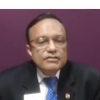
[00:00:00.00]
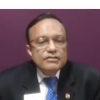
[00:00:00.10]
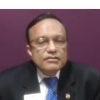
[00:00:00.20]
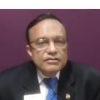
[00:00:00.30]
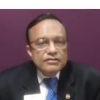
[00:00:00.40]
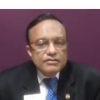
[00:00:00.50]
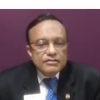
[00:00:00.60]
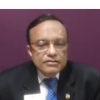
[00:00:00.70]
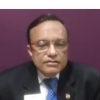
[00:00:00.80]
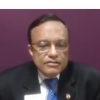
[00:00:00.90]

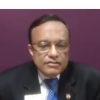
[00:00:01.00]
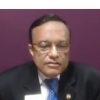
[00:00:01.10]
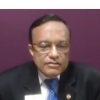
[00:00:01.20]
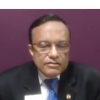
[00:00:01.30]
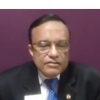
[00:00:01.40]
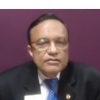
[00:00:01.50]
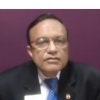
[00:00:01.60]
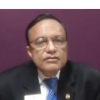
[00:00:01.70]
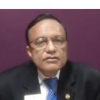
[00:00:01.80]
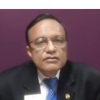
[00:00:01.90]

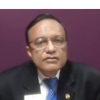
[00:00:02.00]
[no speech]